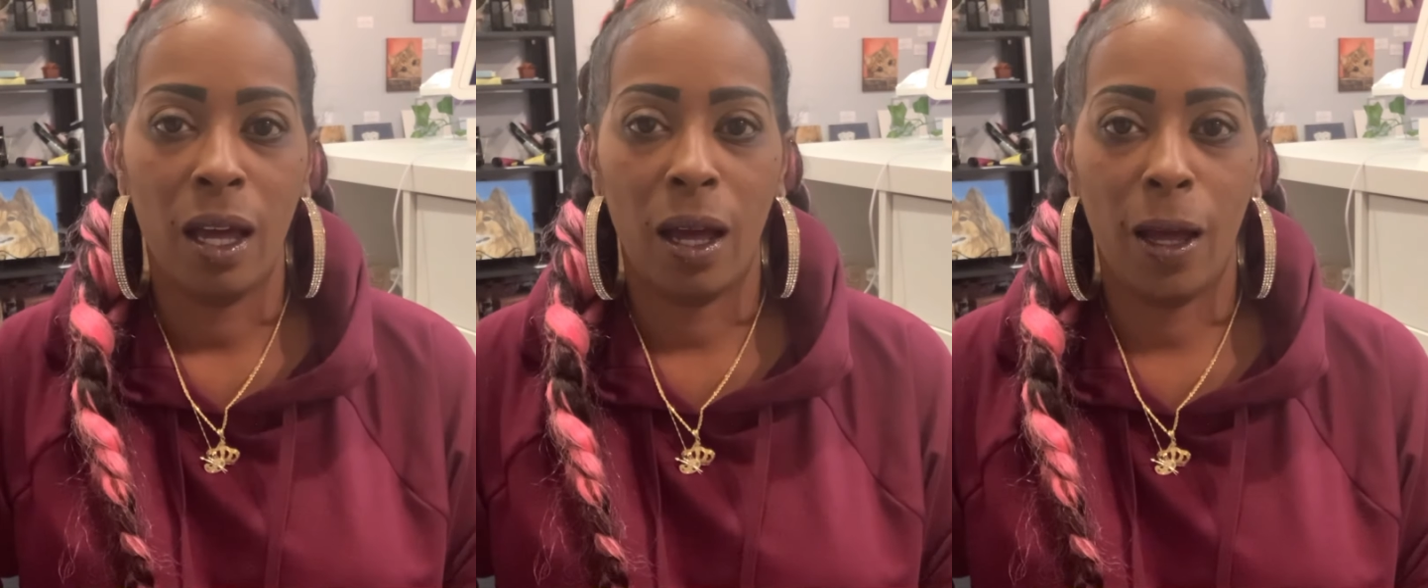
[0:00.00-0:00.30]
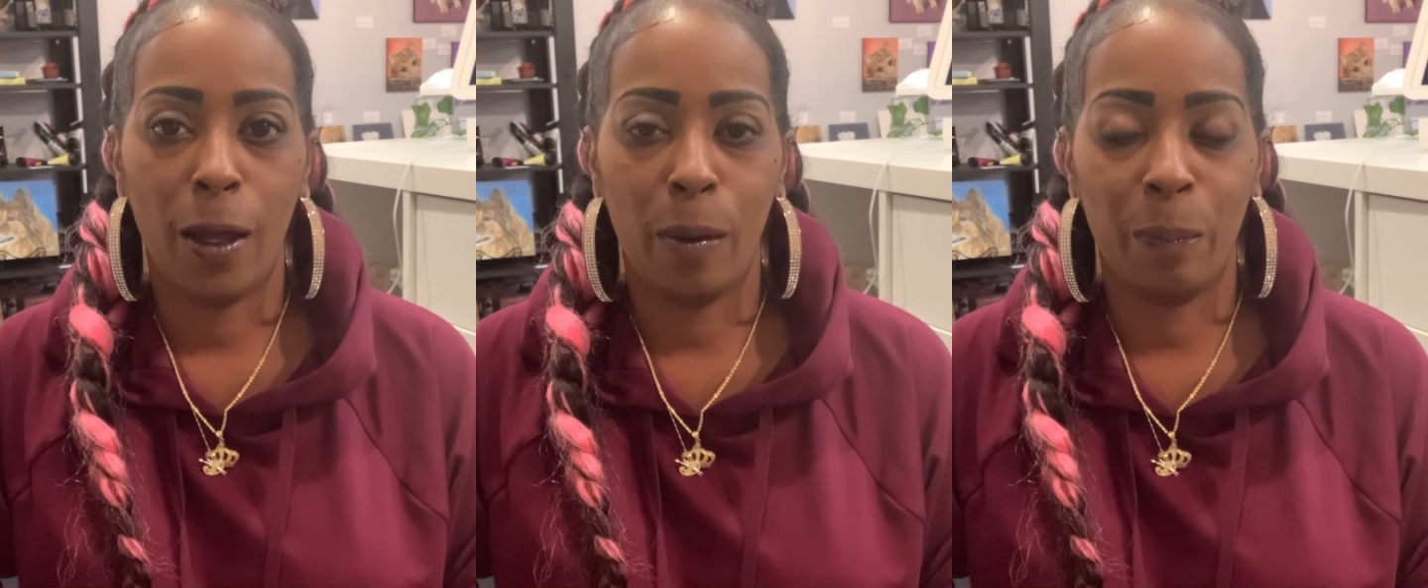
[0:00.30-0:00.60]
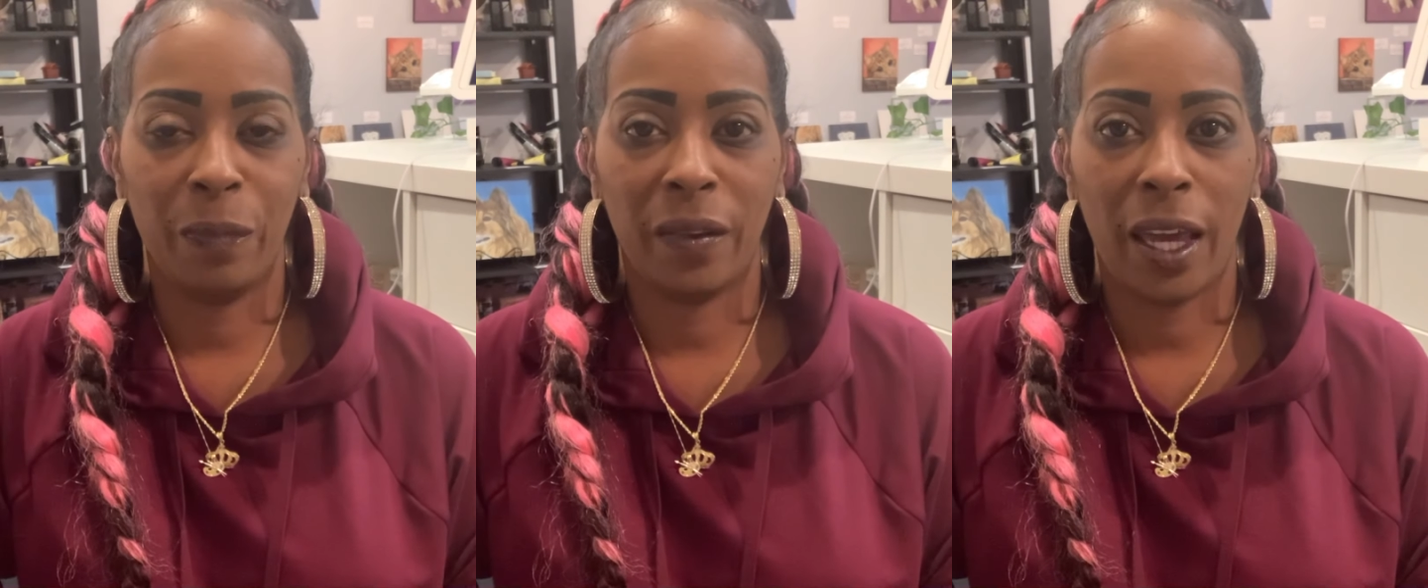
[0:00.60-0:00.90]

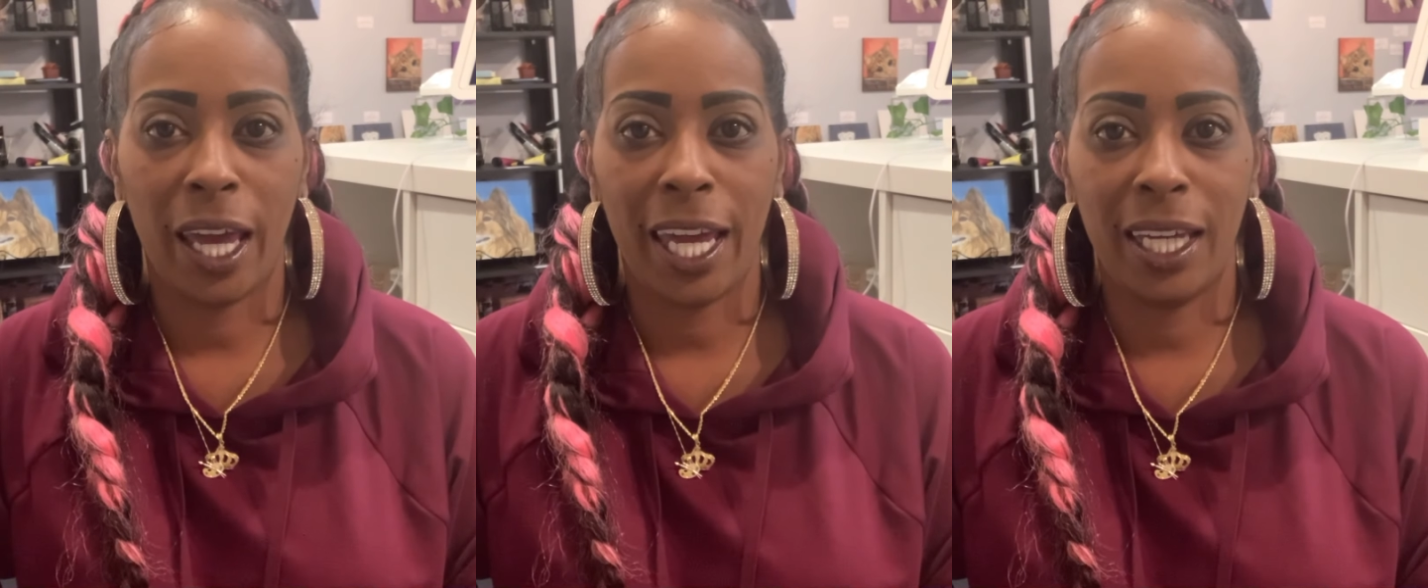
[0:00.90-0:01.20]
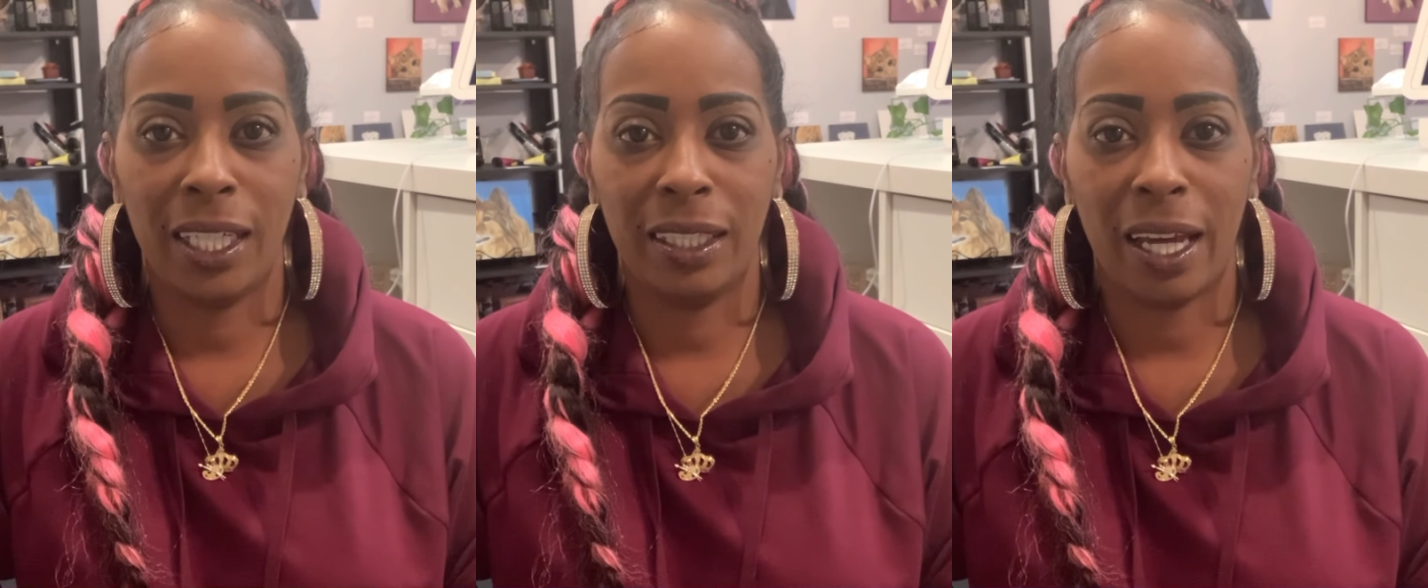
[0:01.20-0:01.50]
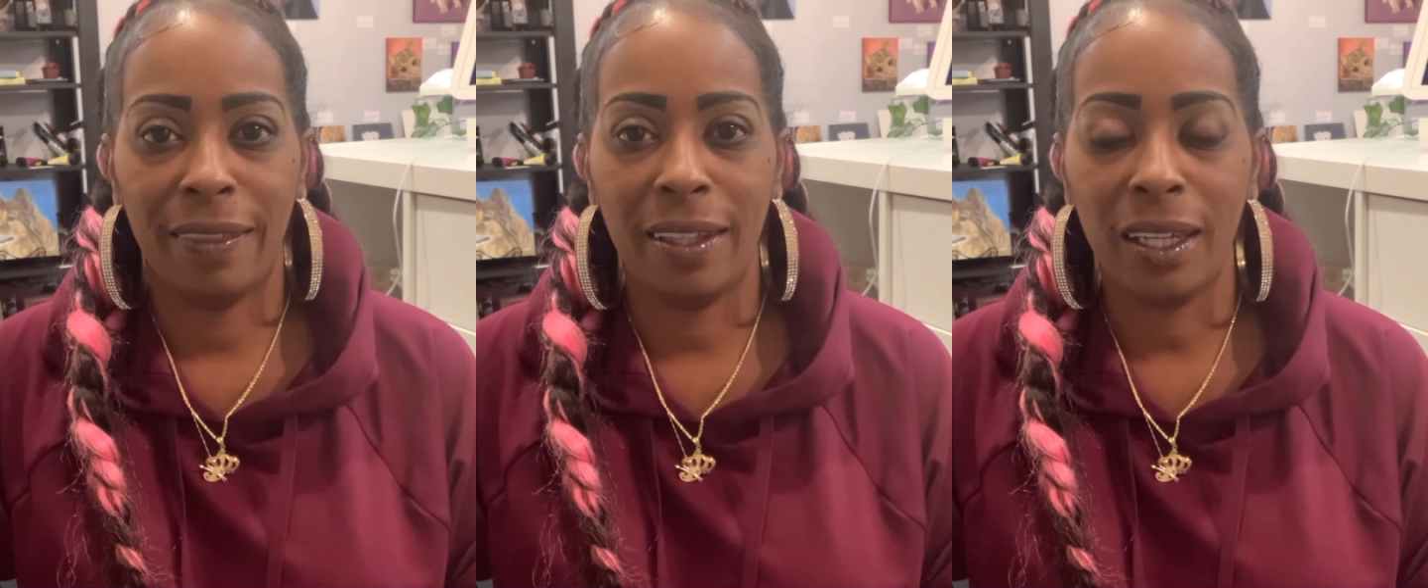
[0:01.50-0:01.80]
um, and I
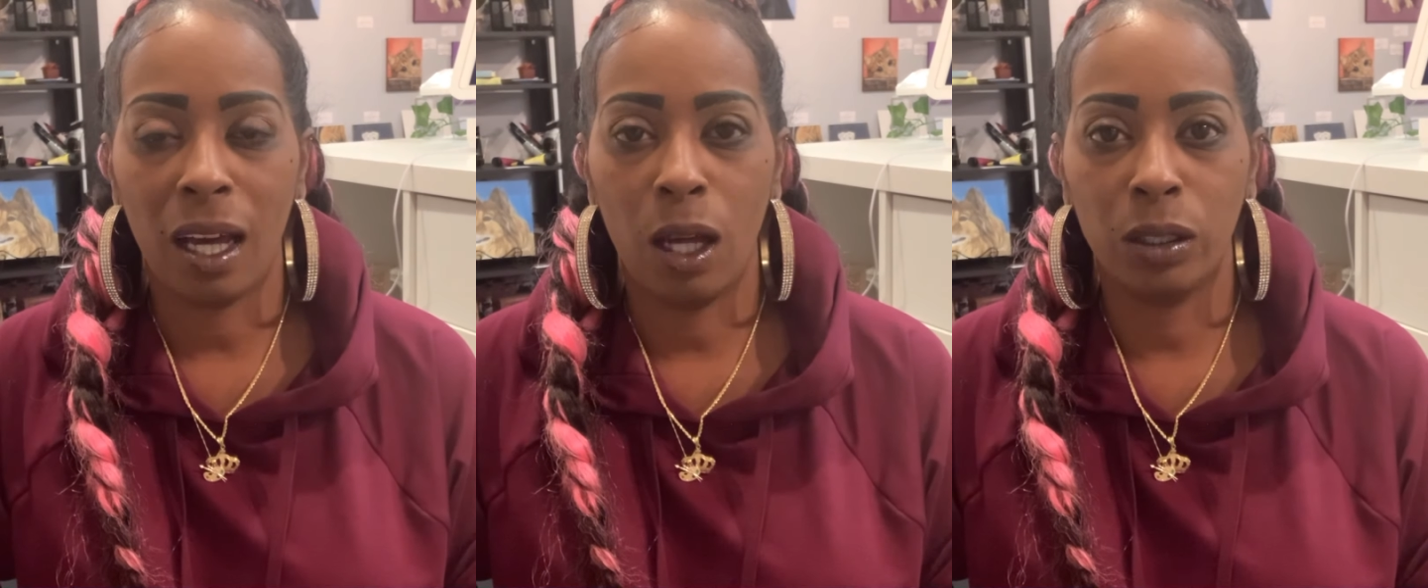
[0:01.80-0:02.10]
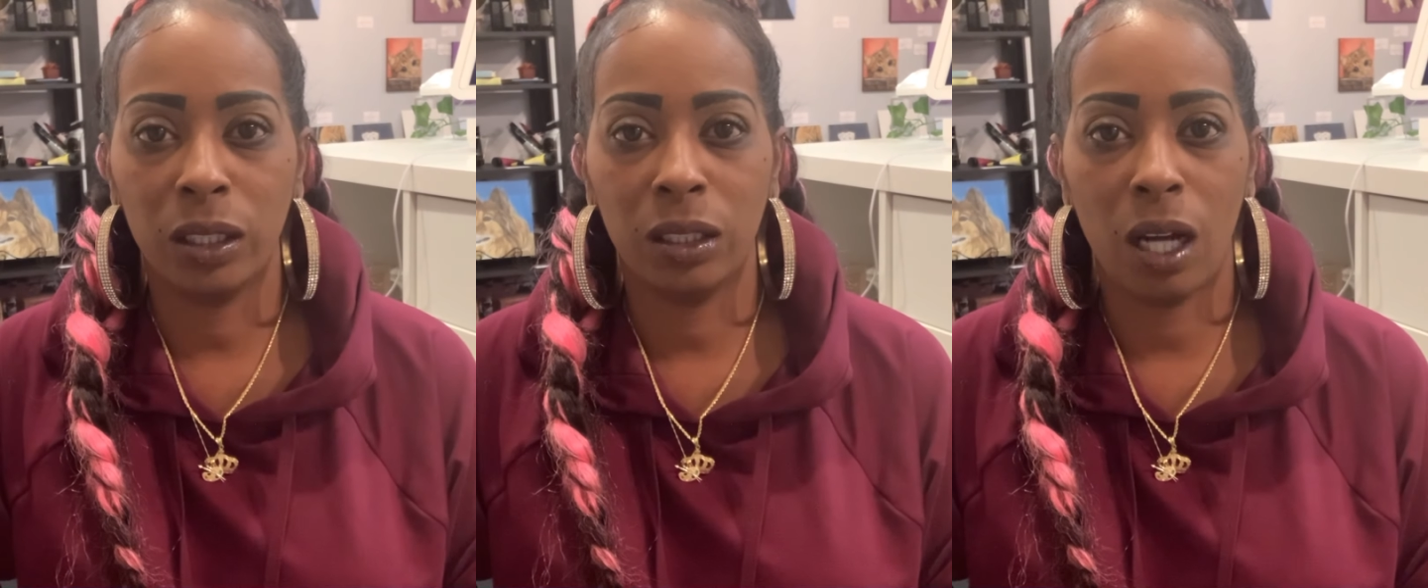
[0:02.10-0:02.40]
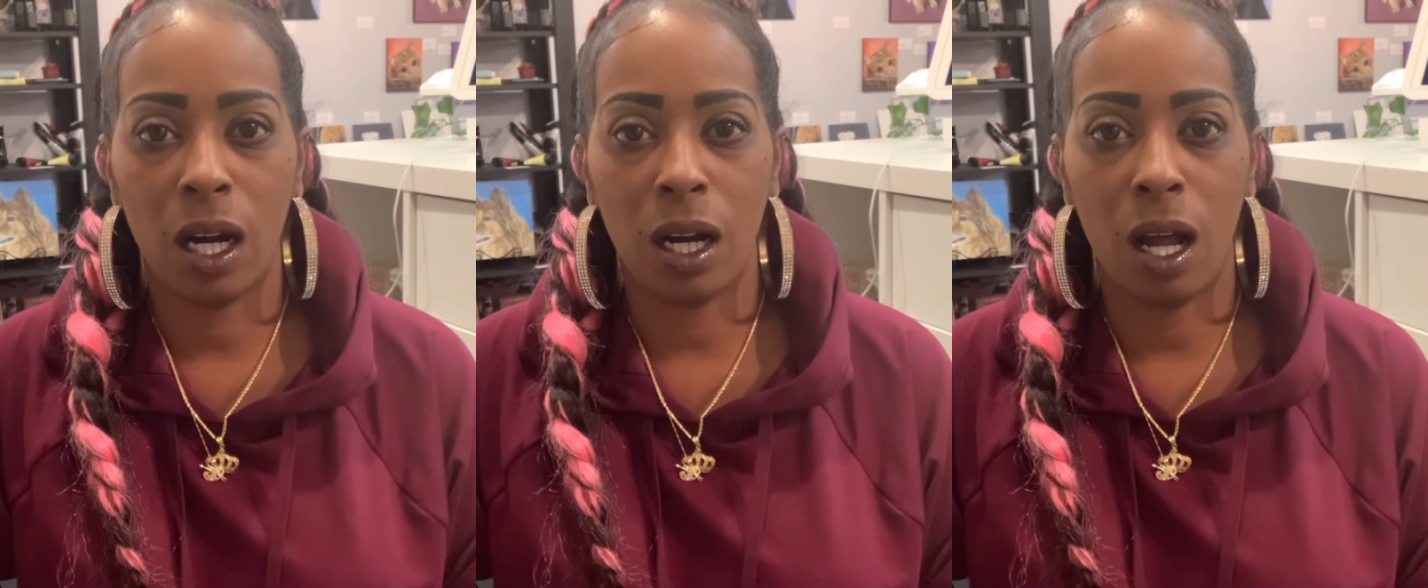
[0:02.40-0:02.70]
think I'll
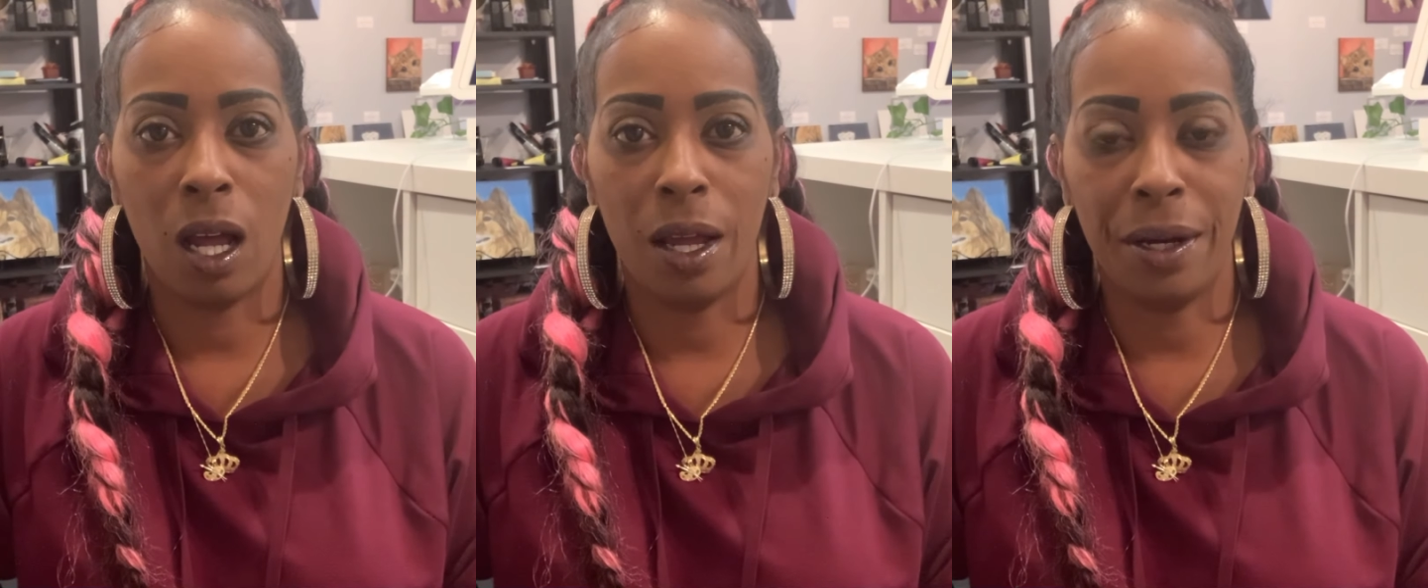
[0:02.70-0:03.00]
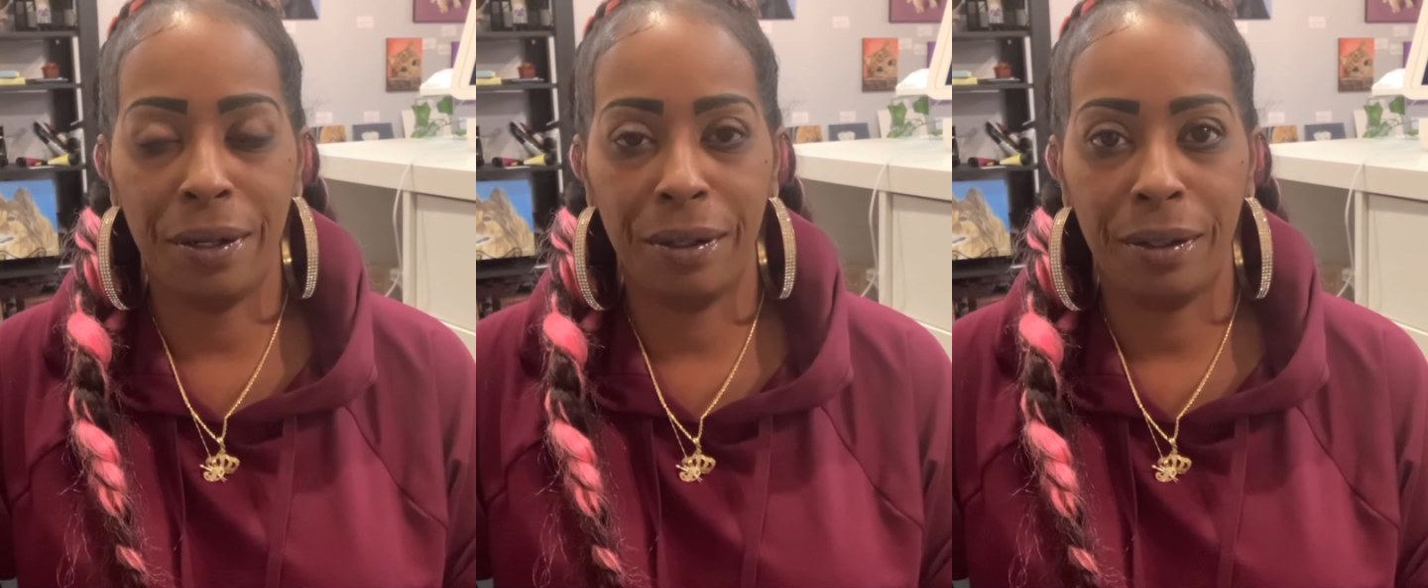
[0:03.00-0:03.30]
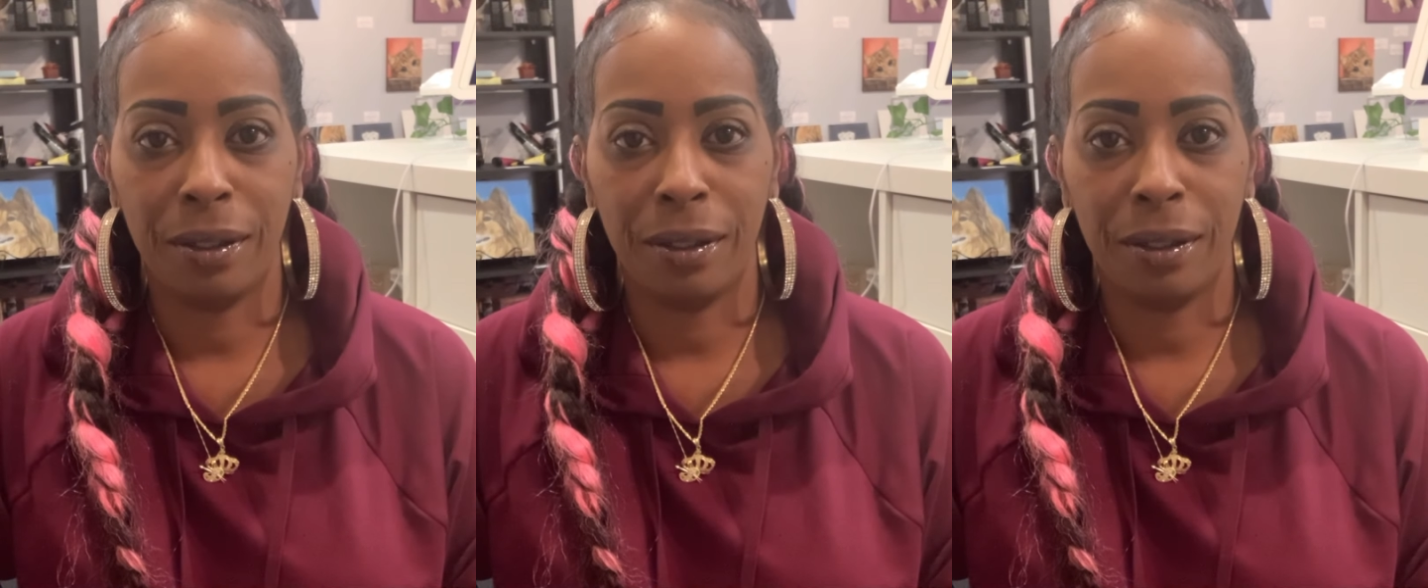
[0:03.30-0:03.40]
start on